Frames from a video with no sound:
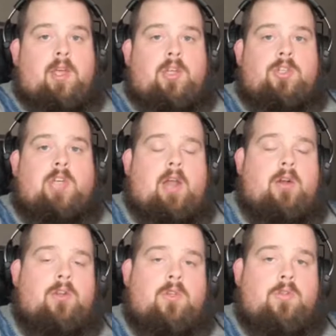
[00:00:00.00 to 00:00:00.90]

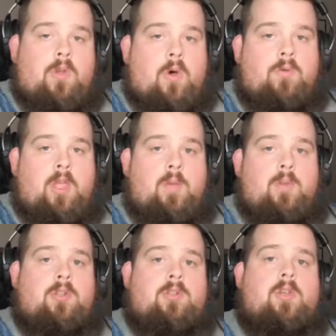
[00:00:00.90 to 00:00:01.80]
shatters those own
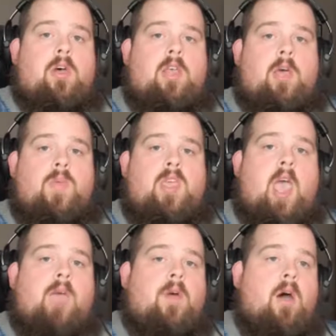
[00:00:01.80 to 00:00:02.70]
images that we
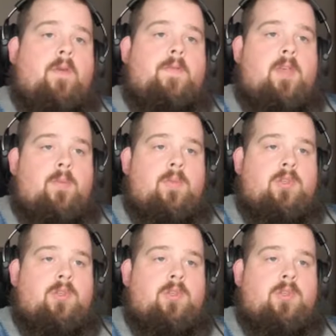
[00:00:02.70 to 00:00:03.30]
have of him.